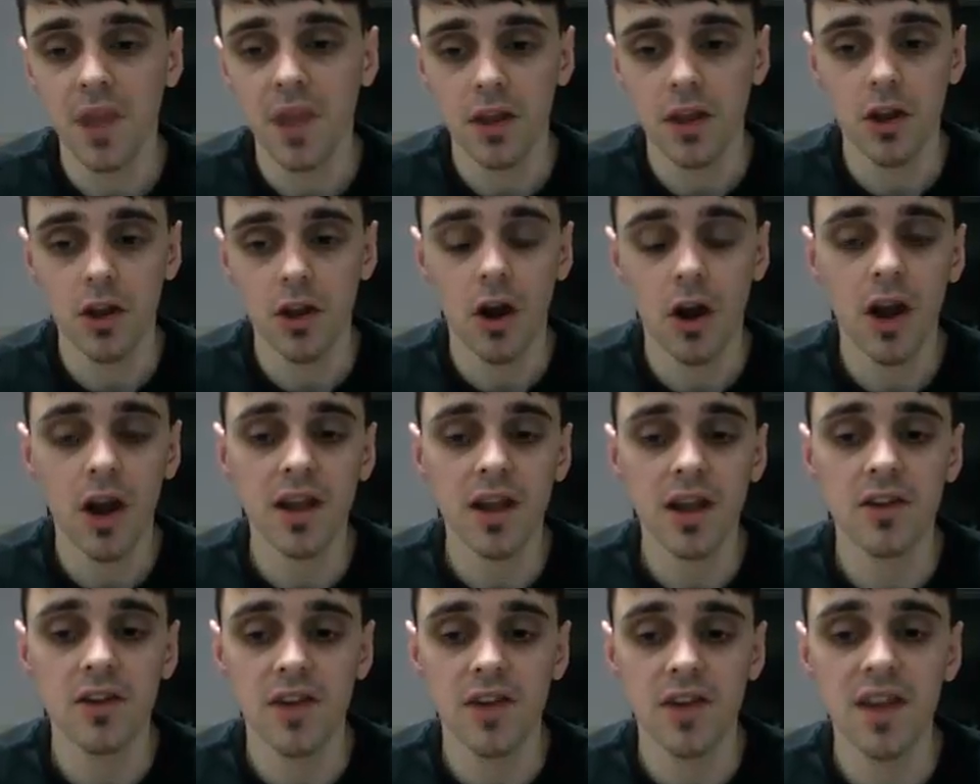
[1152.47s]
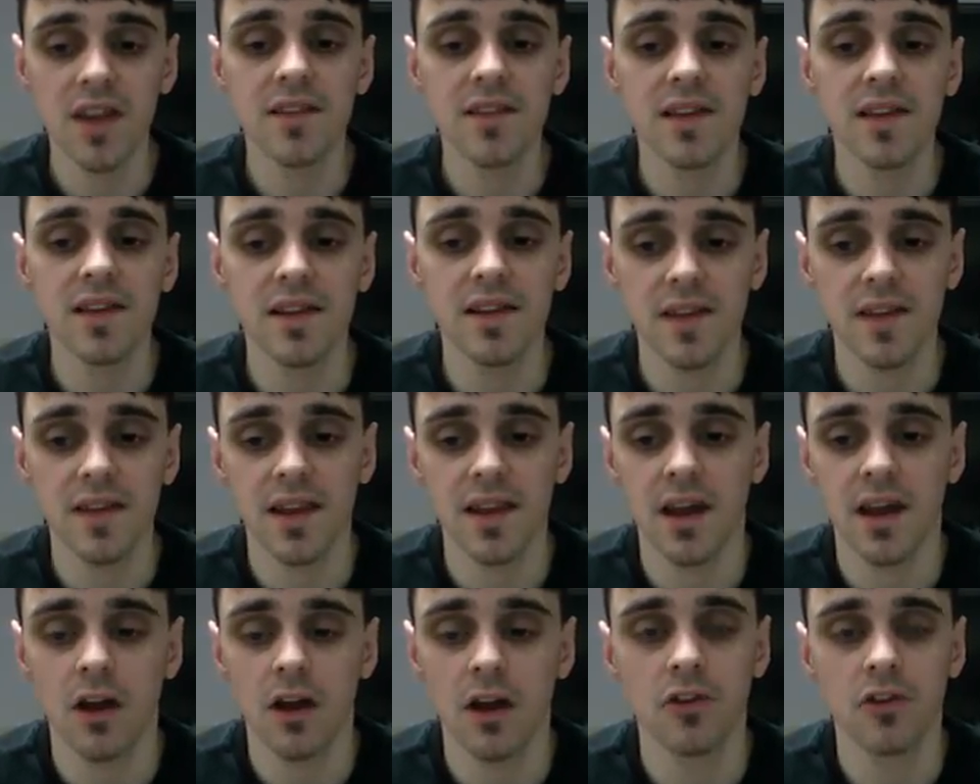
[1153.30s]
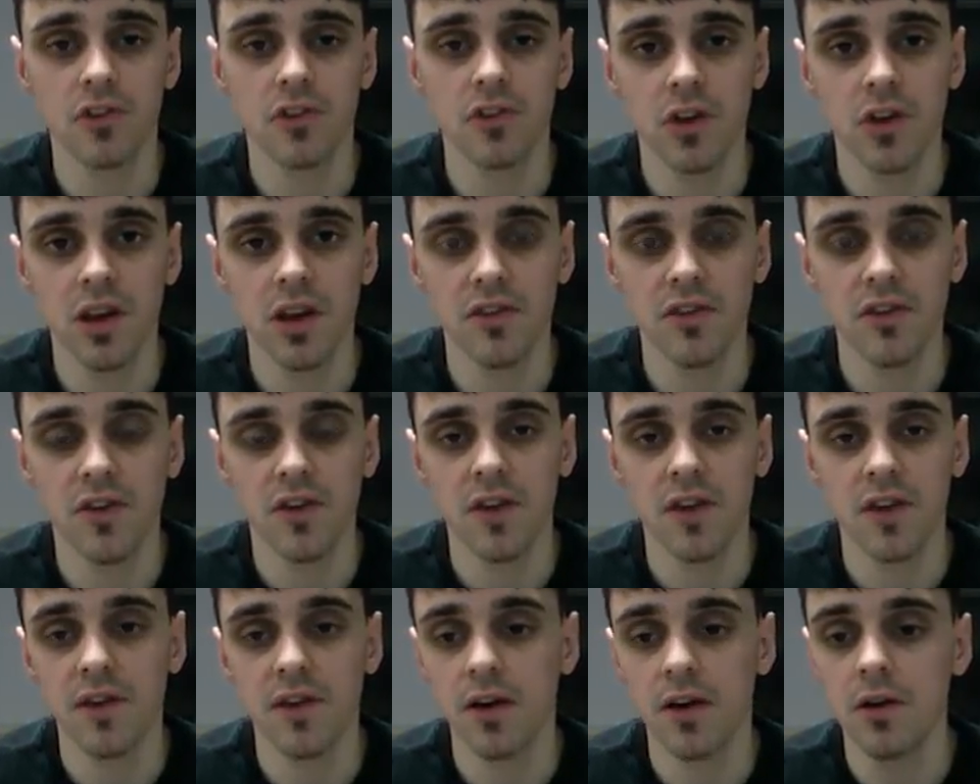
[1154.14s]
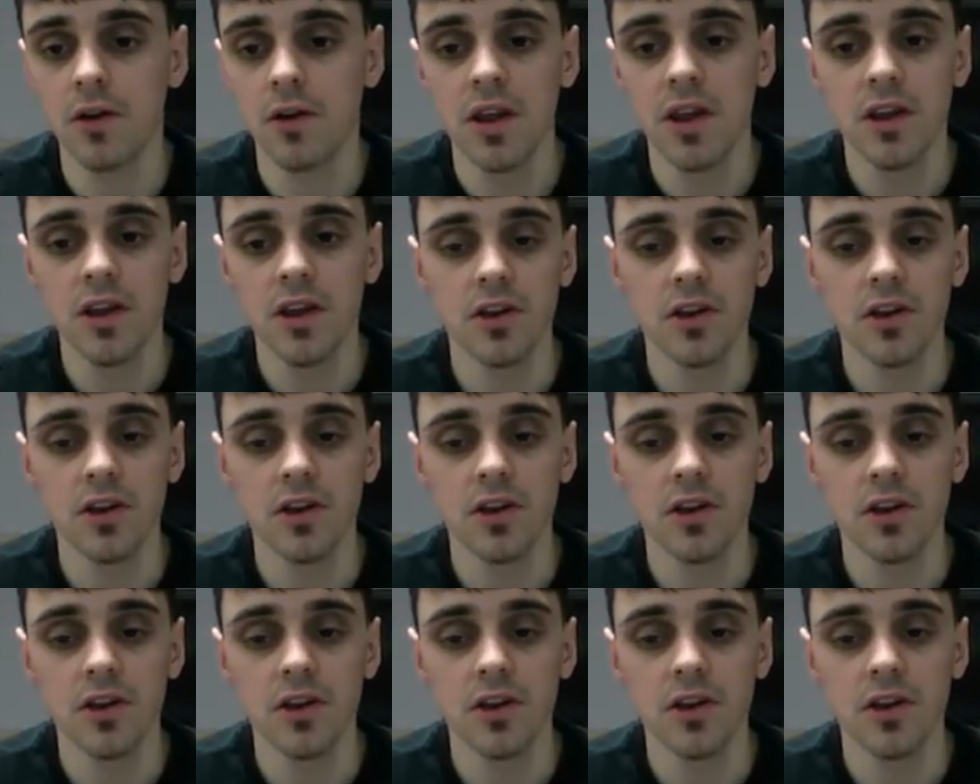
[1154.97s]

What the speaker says: I could easily take that 195 out,